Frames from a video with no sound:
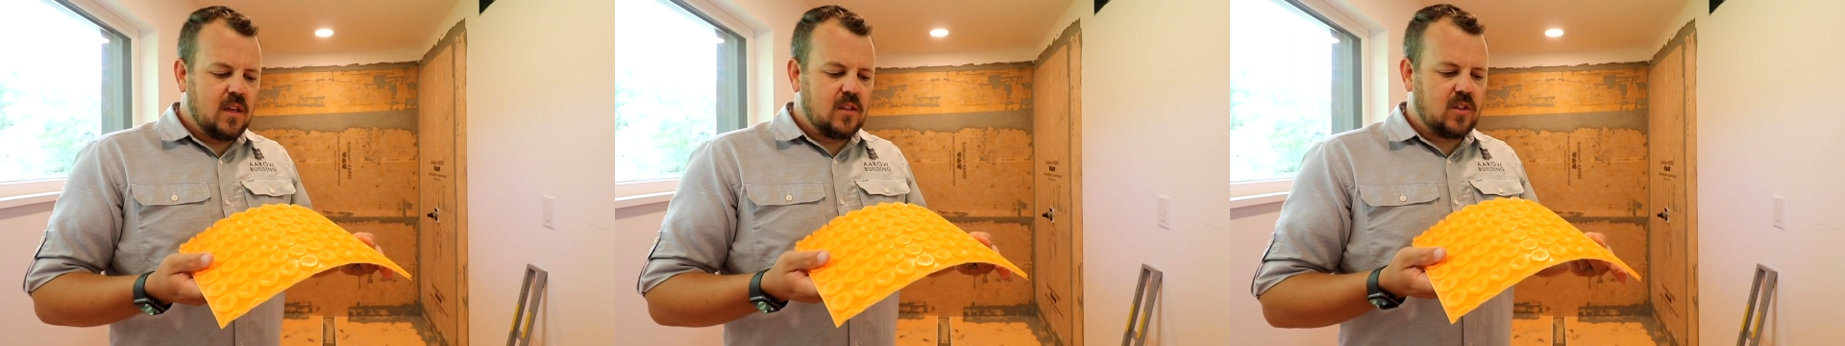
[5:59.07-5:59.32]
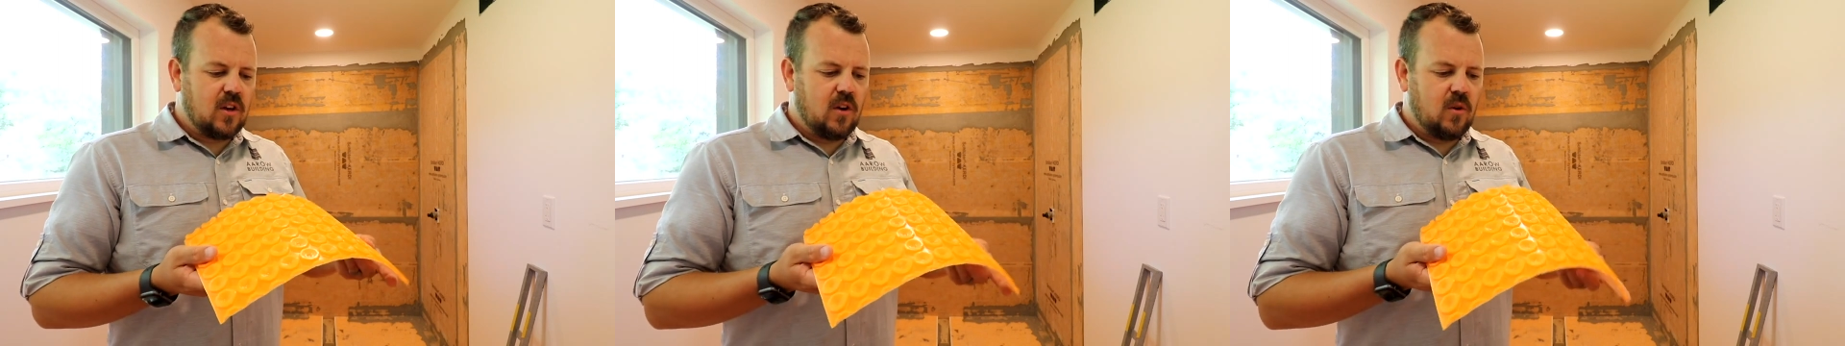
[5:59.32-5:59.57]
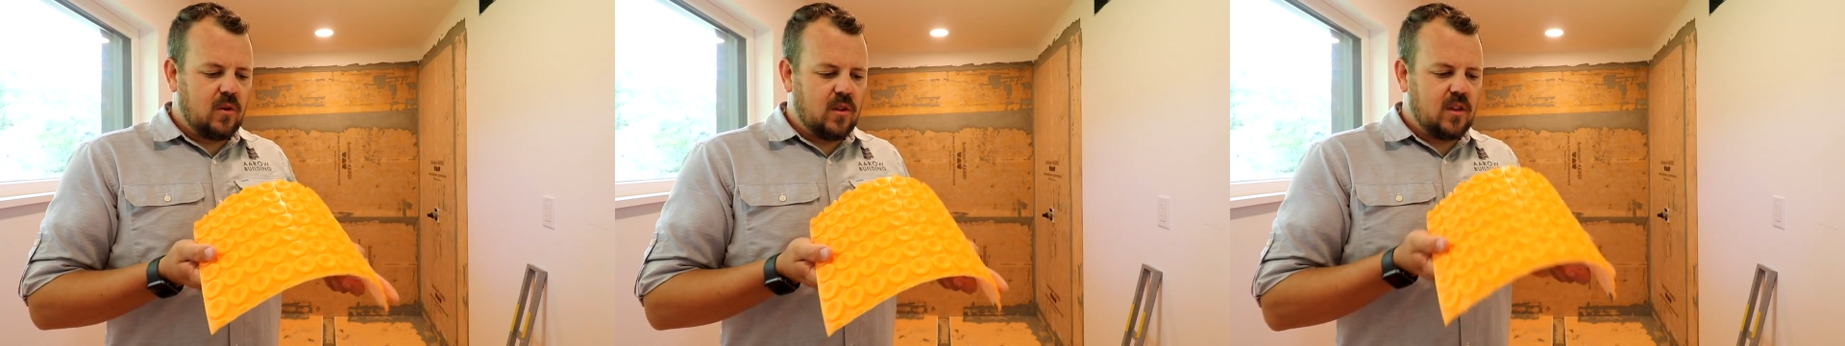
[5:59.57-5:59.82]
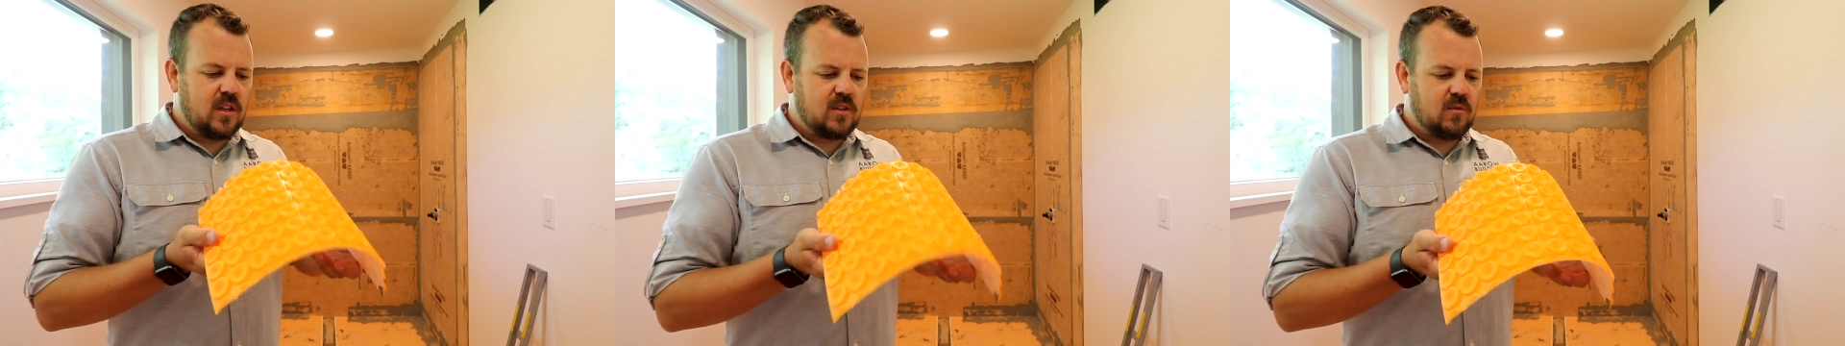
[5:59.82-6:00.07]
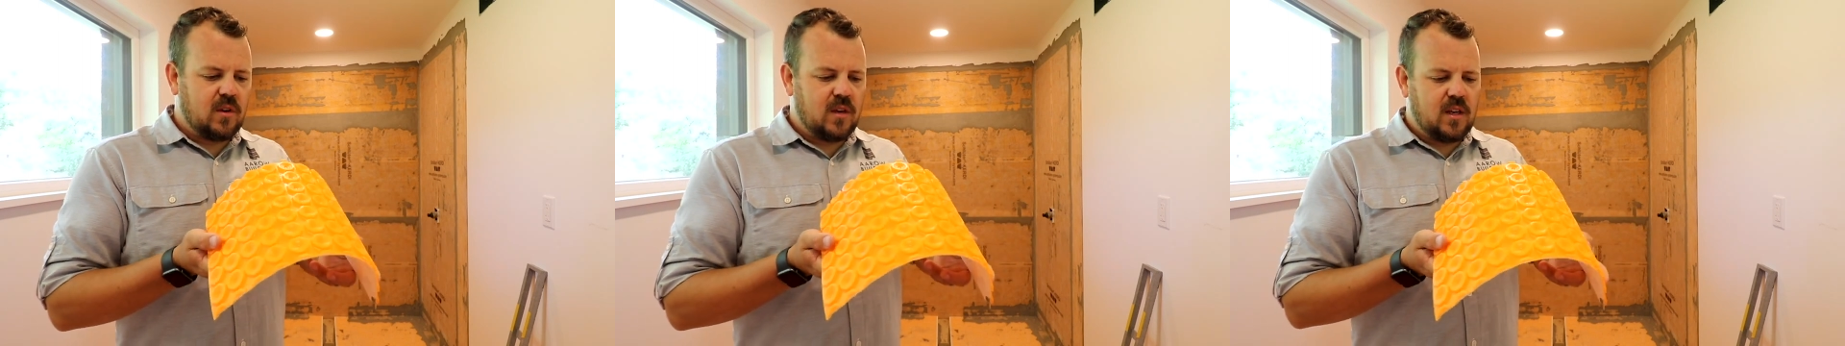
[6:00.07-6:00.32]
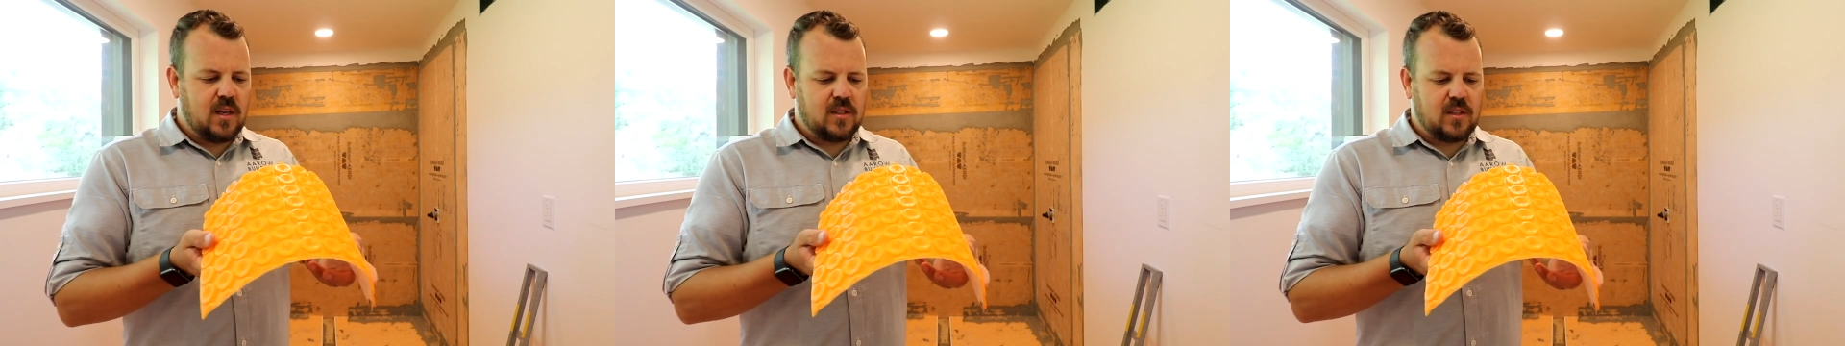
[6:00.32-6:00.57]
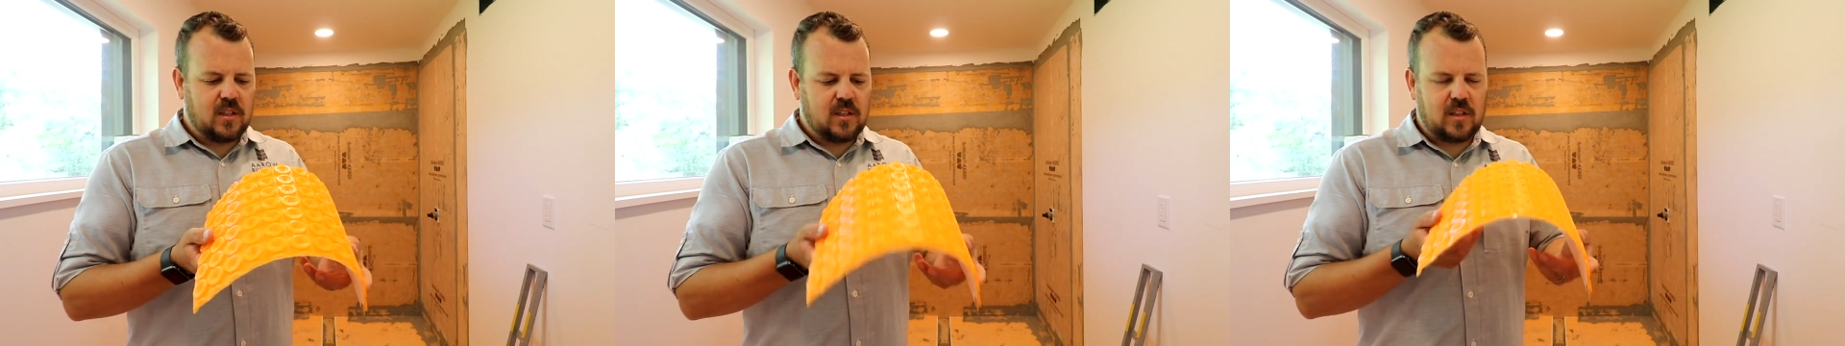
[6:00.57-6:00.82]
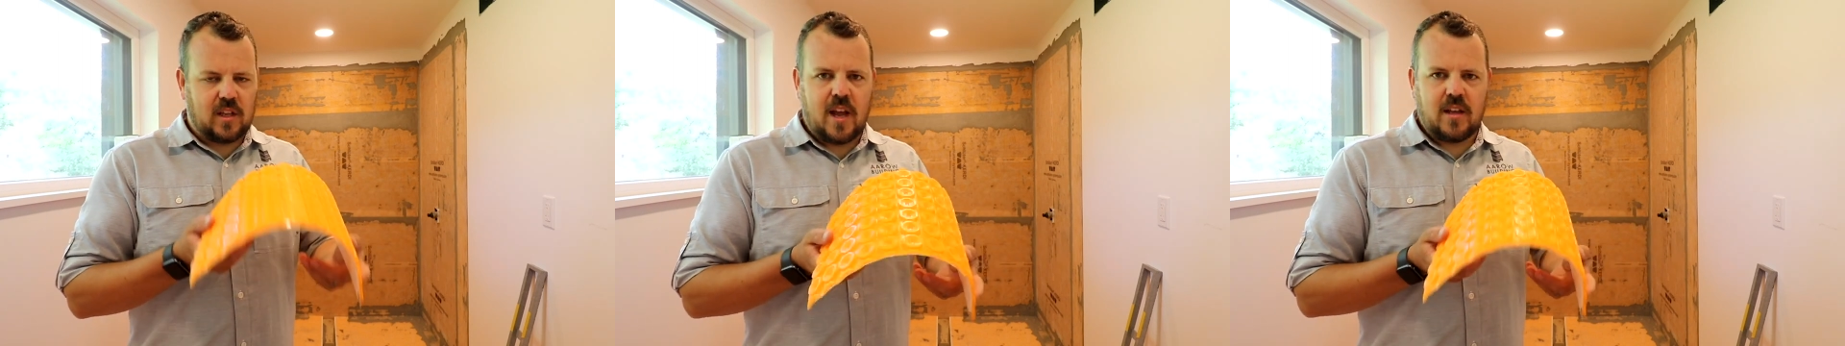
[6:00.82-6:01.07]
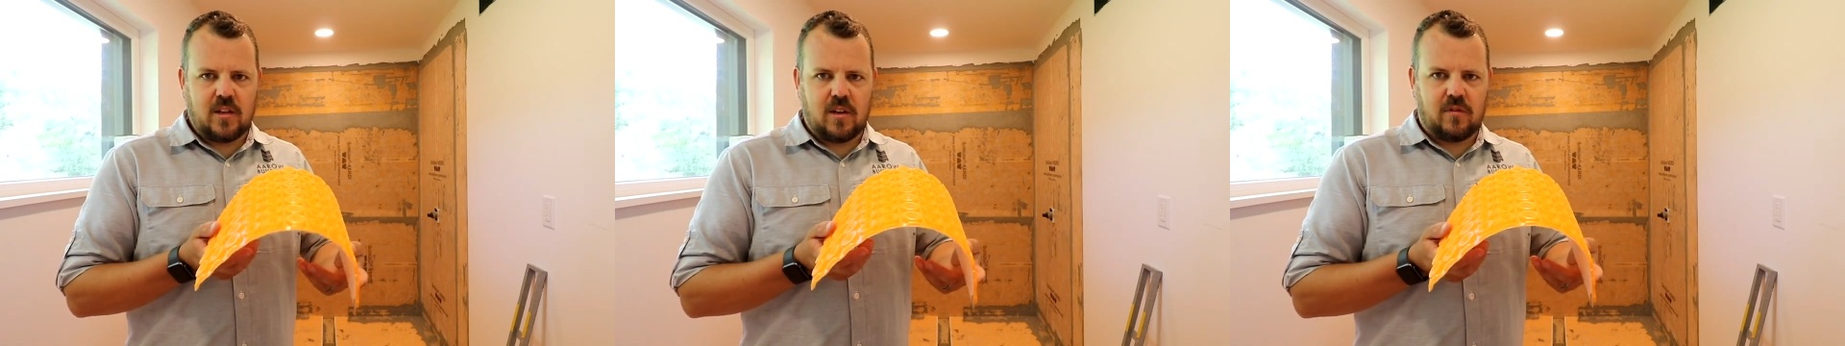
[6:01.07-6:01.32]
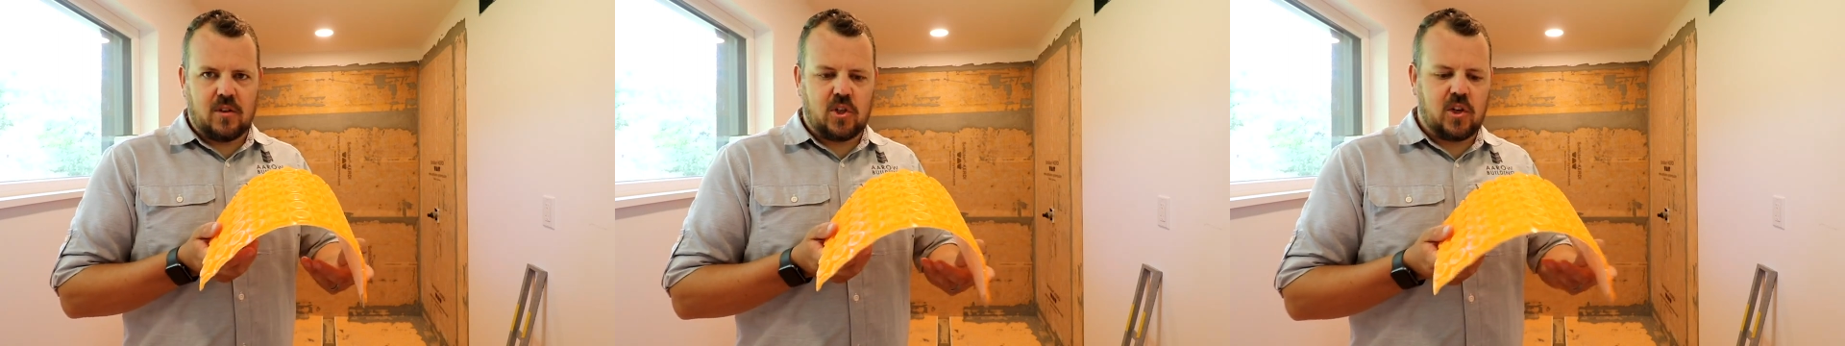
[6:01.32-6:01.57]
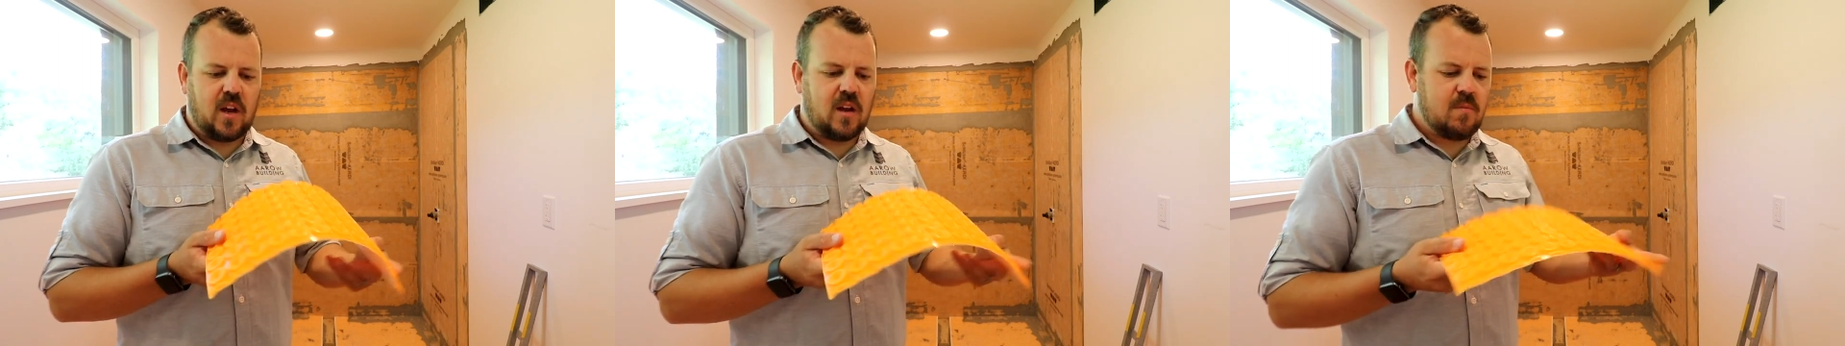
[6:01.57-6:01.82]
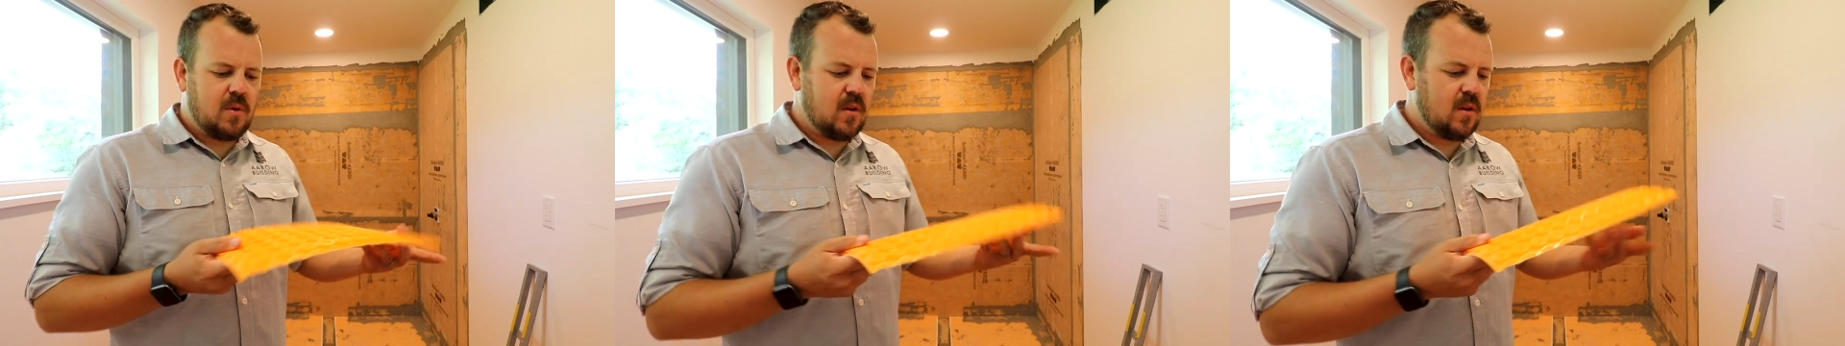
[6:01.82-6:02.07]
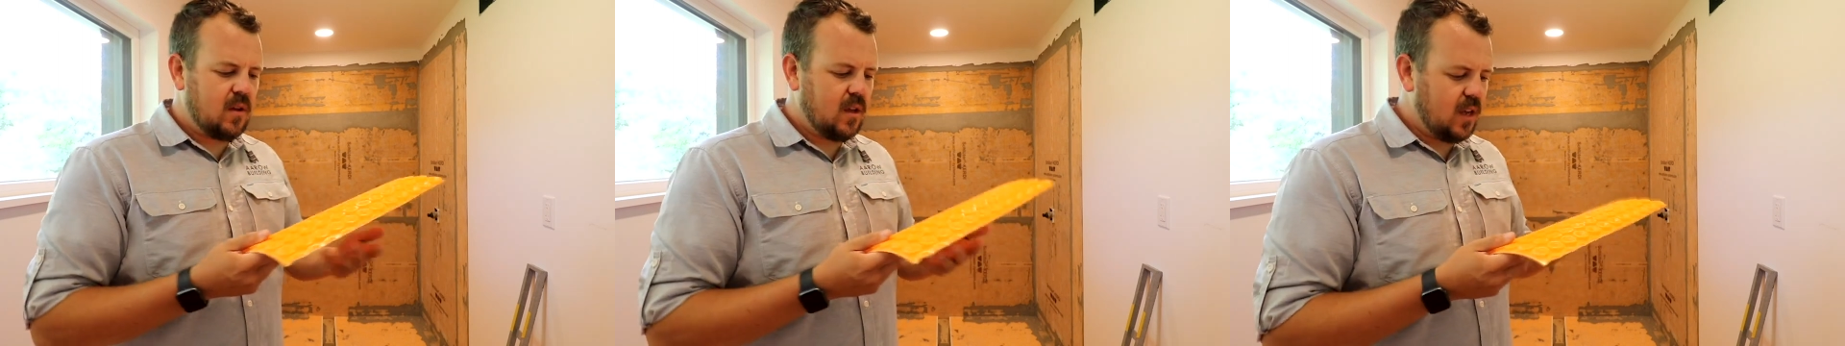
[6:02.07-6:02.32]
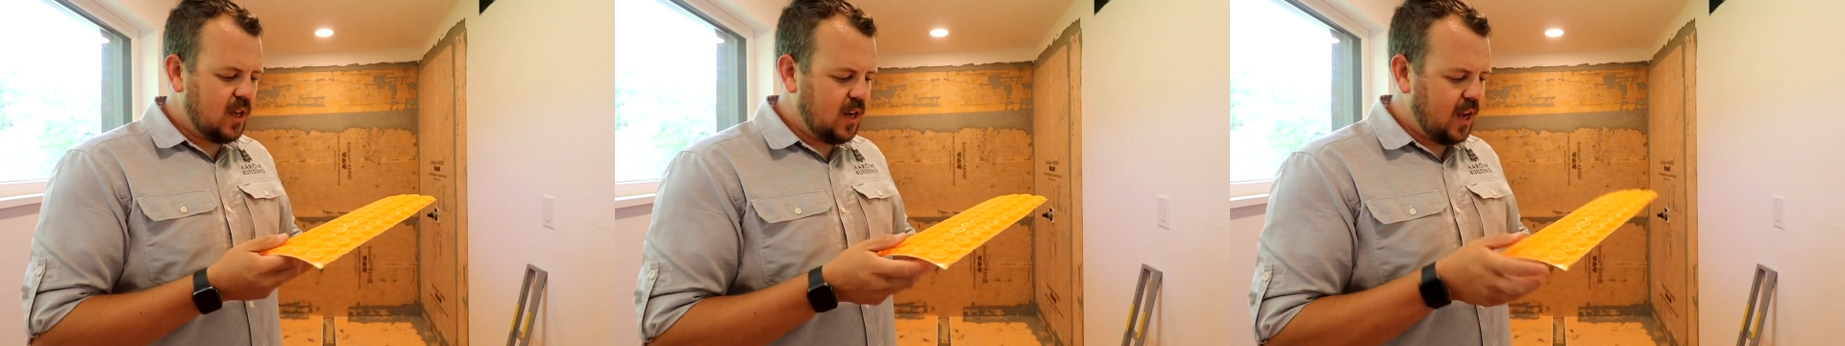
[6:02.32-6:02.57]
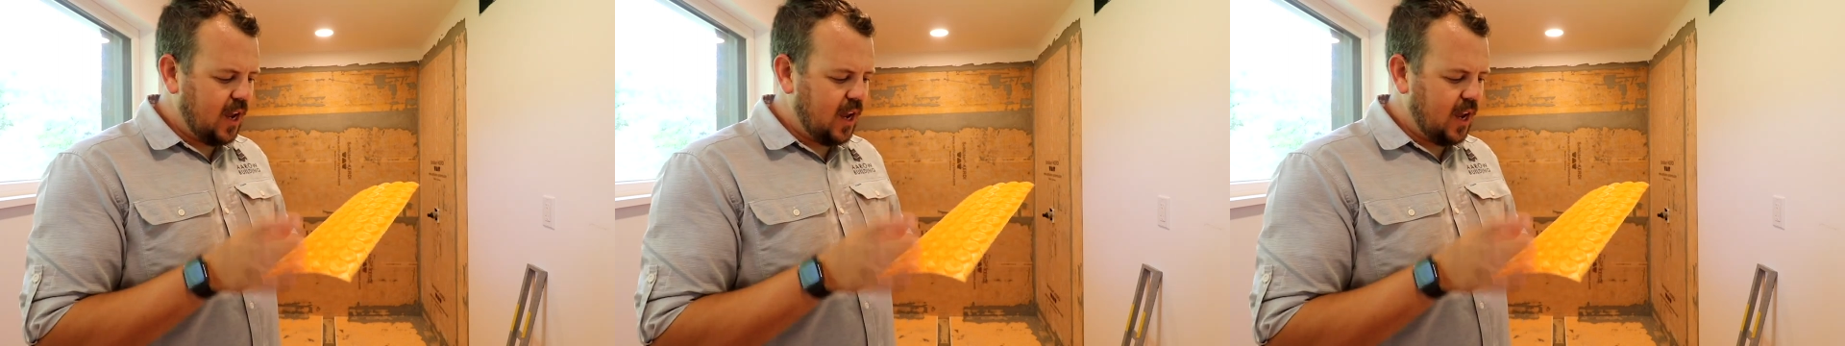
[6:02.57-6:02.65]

So this one is a slightly different shape. It